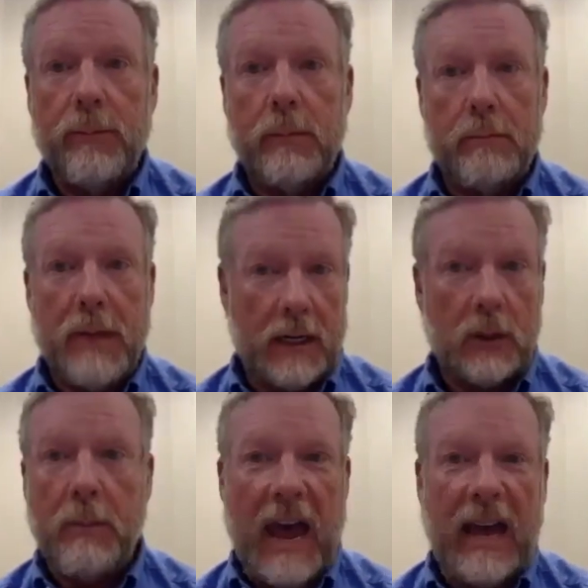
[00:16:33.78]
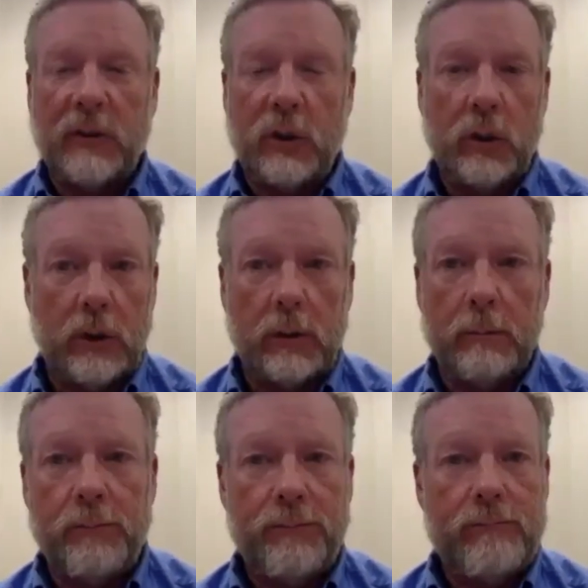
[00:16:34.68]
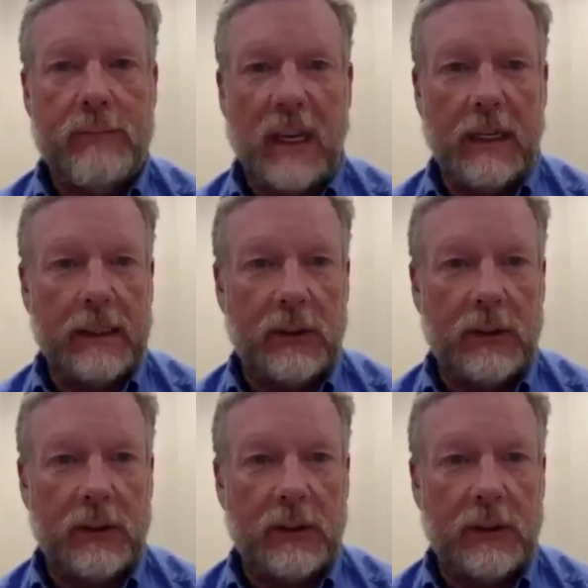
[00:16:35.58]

better pastor. And